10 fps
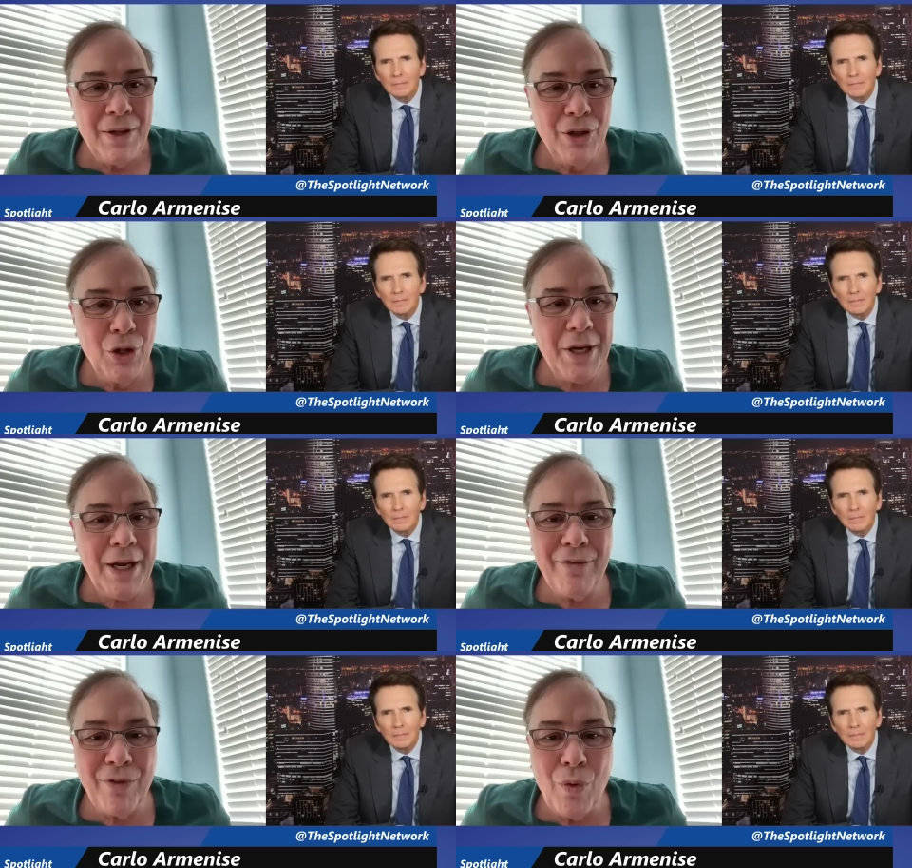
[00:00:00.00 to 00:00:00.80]

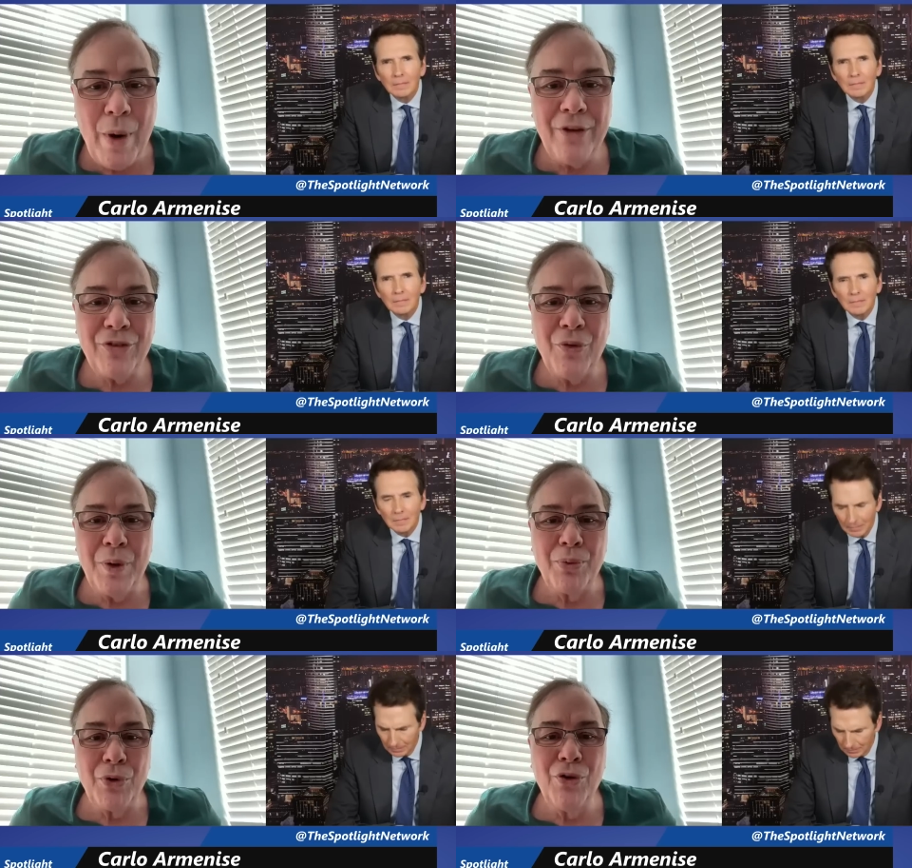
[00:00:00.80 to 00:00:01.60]
Speaker 1: looking for ways to
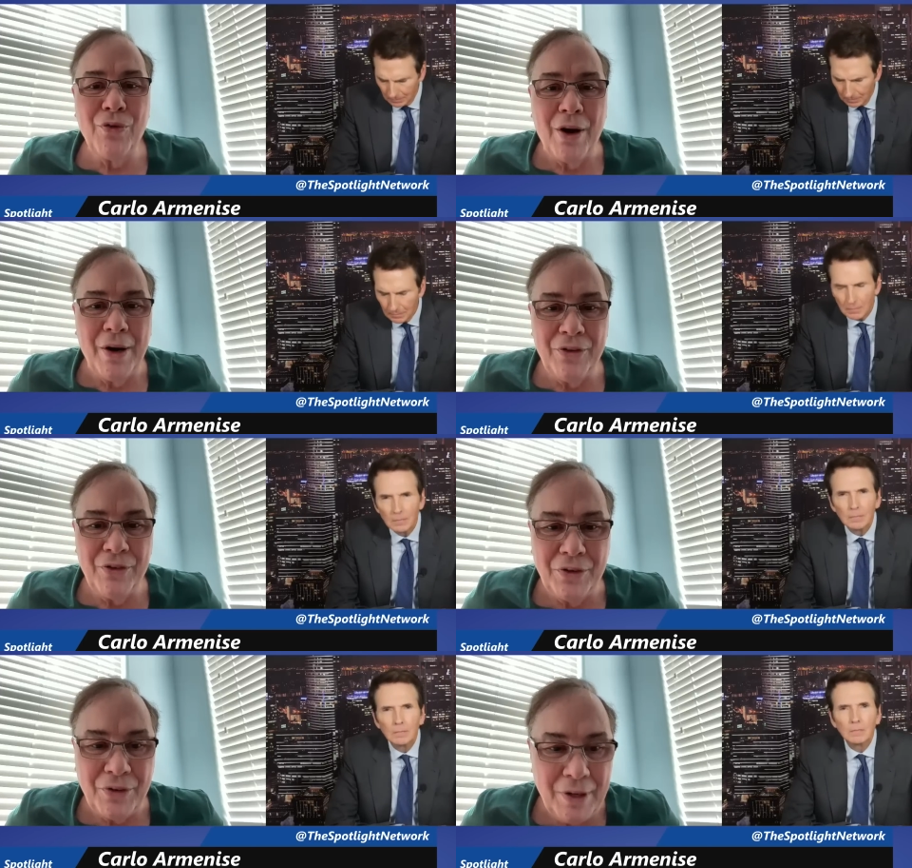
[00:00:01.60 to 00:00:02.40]
improve our
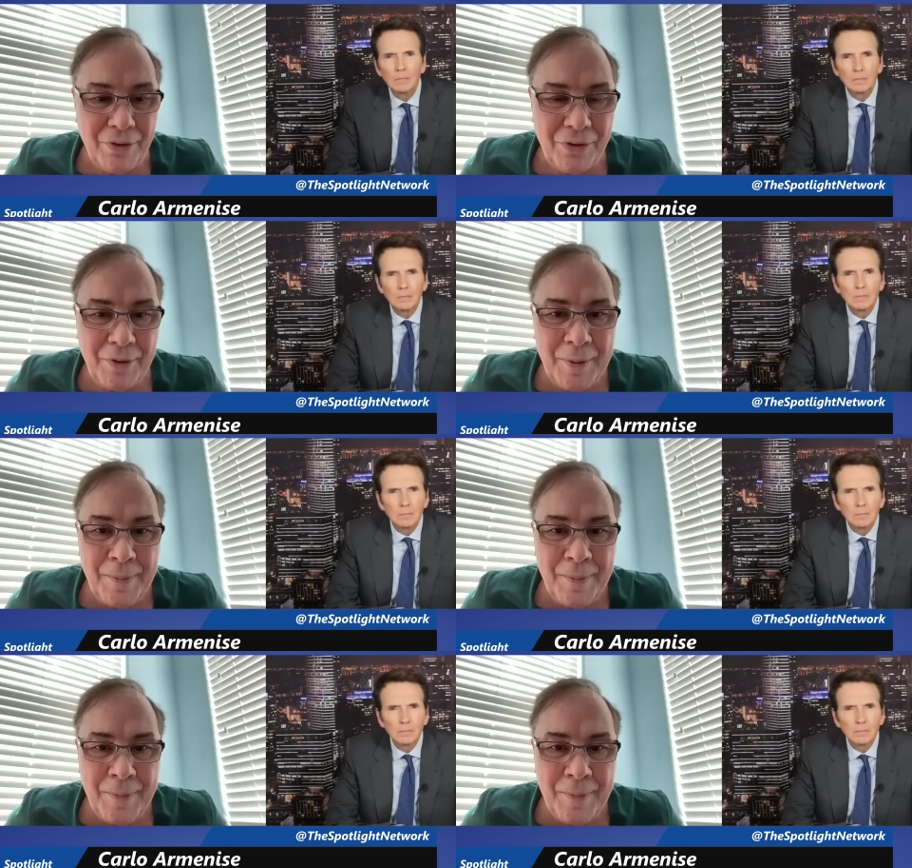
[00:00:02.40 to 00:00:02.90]
existence